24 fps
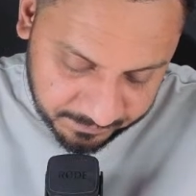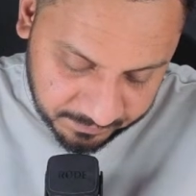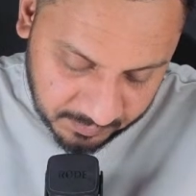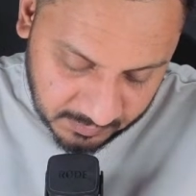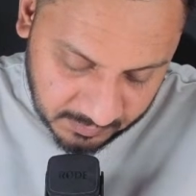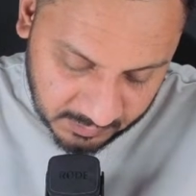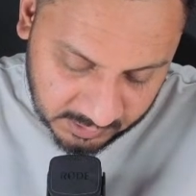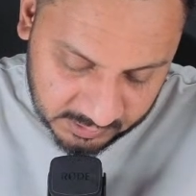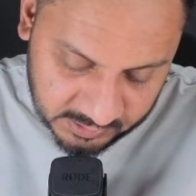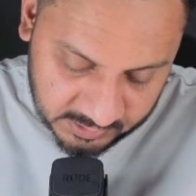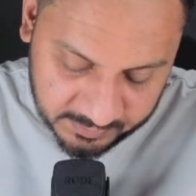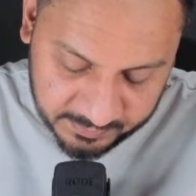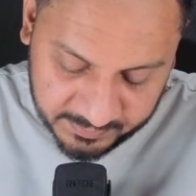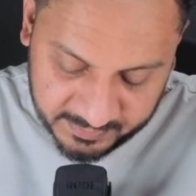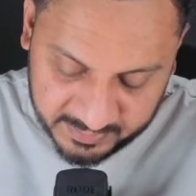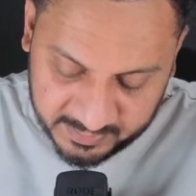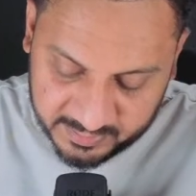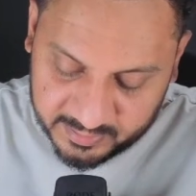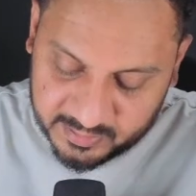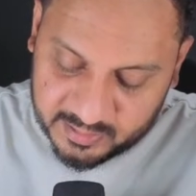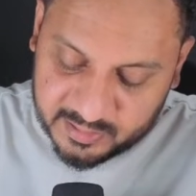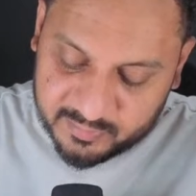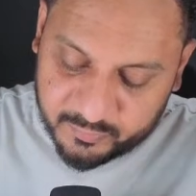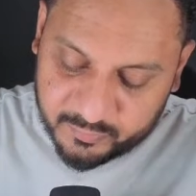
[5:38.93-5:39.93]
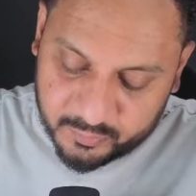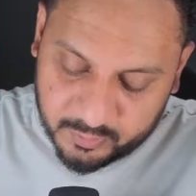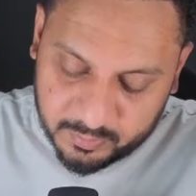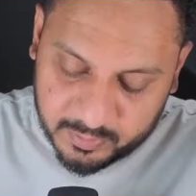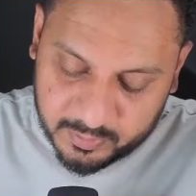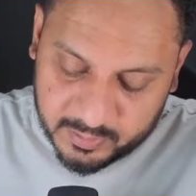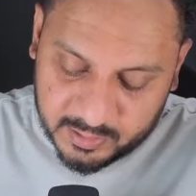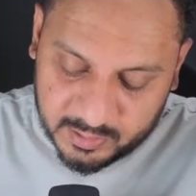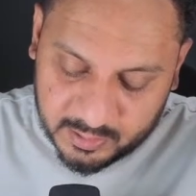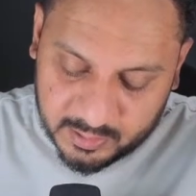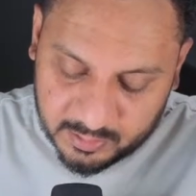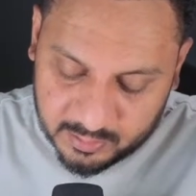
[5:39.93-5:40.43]
the PED would
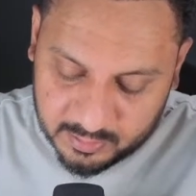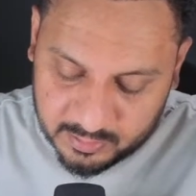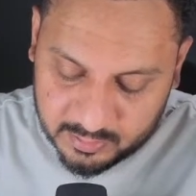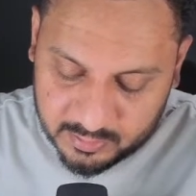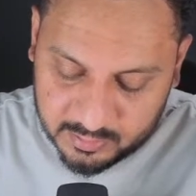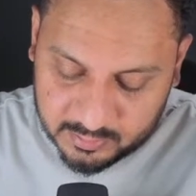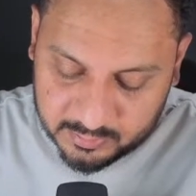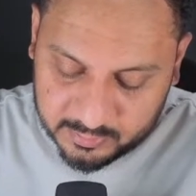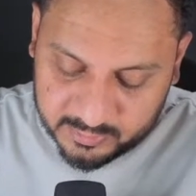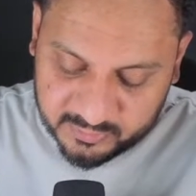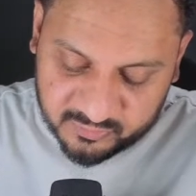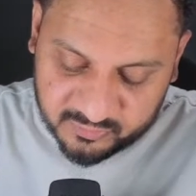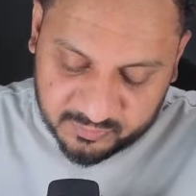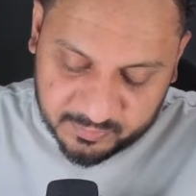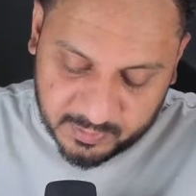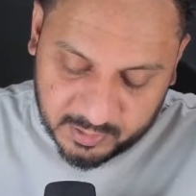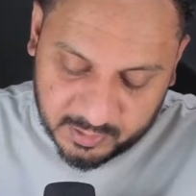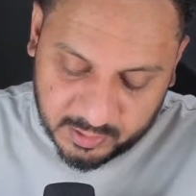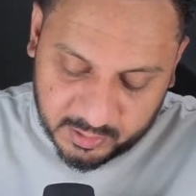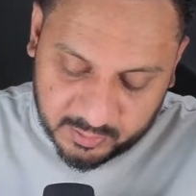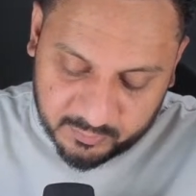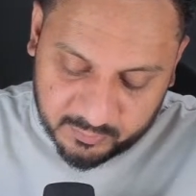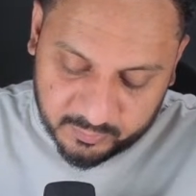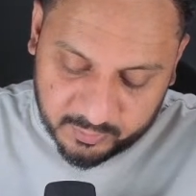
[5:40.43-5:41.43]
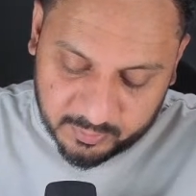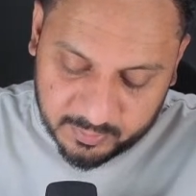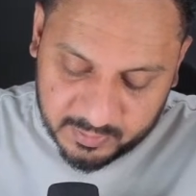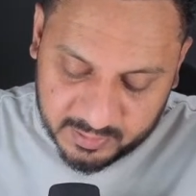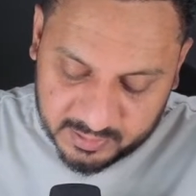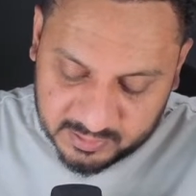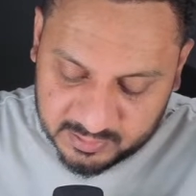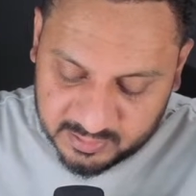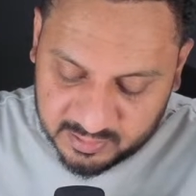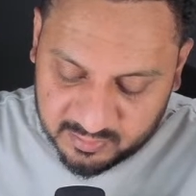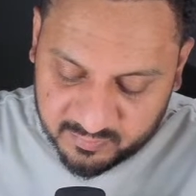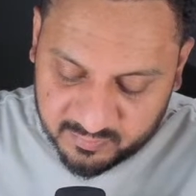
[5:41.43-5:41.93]
be, this part would be
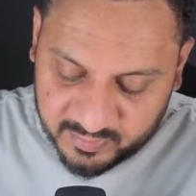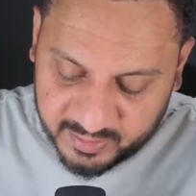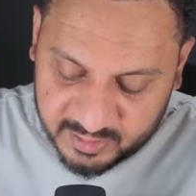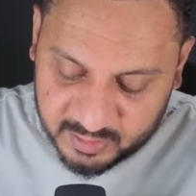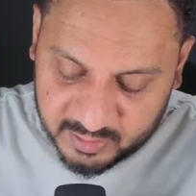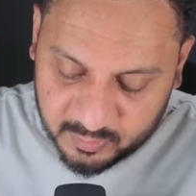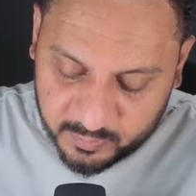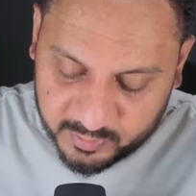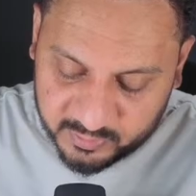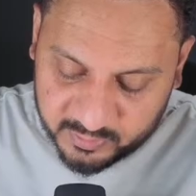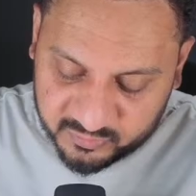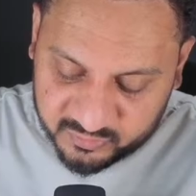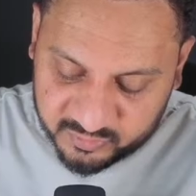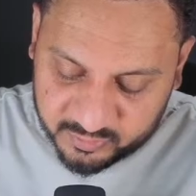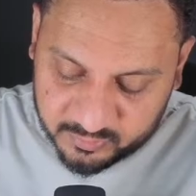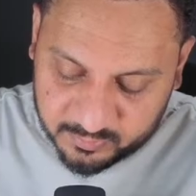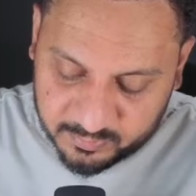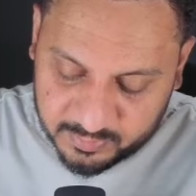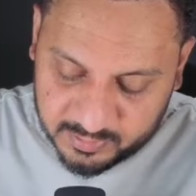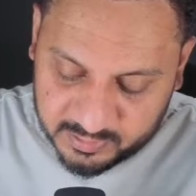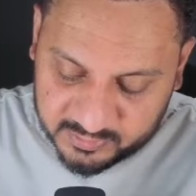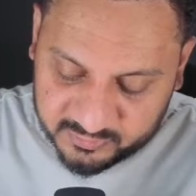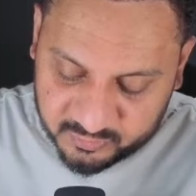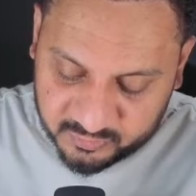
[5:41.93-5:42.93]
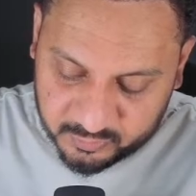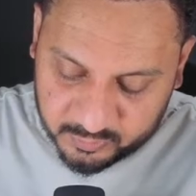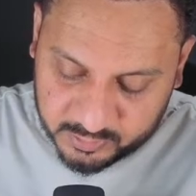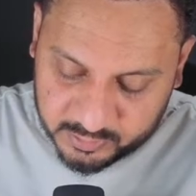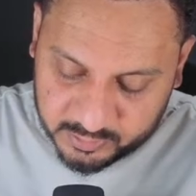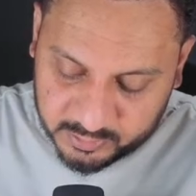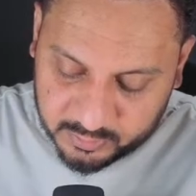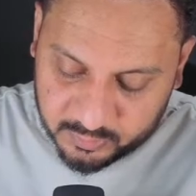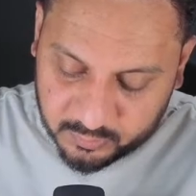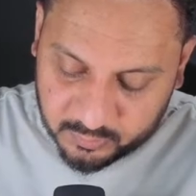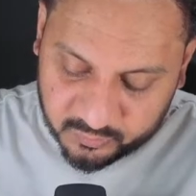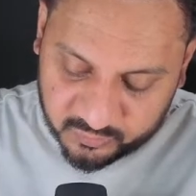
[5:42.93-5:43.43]
the evaluation plus your
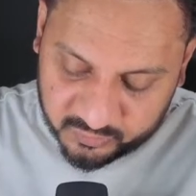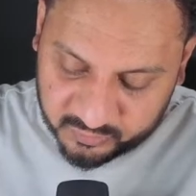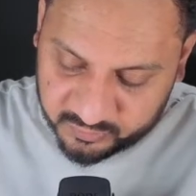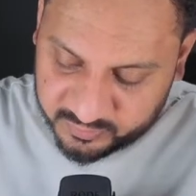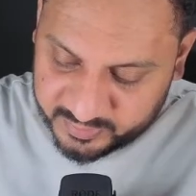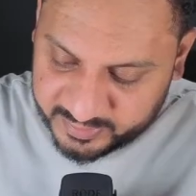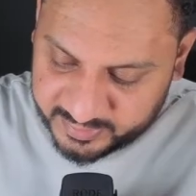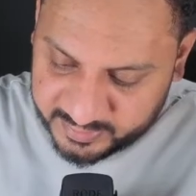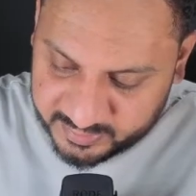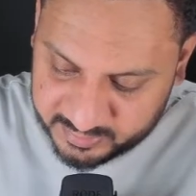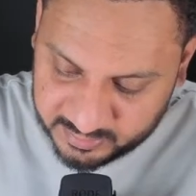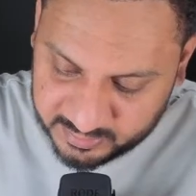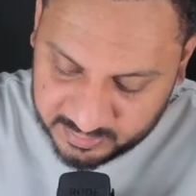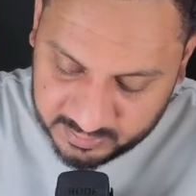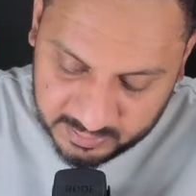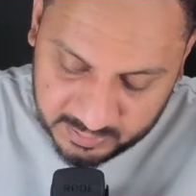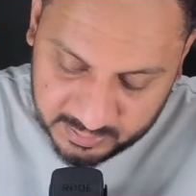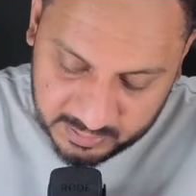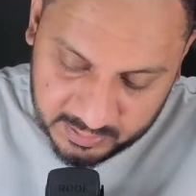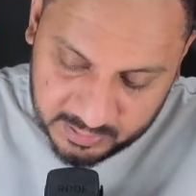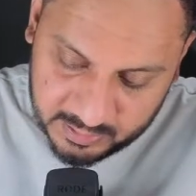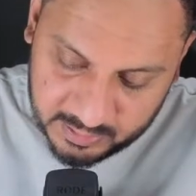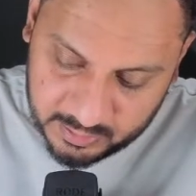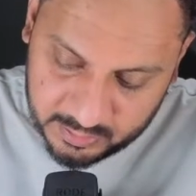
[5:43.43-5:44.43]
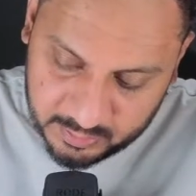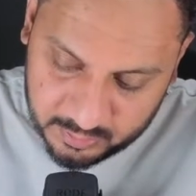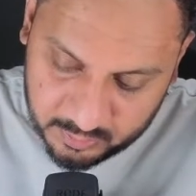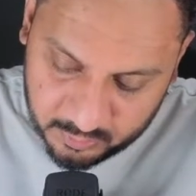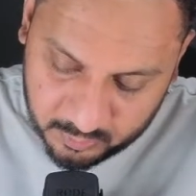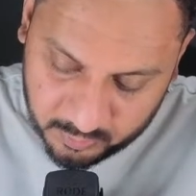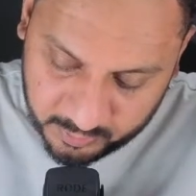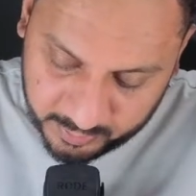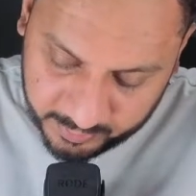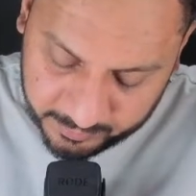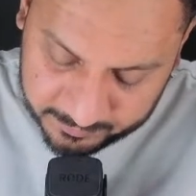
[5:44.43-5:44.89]
conclusion, right? Okay.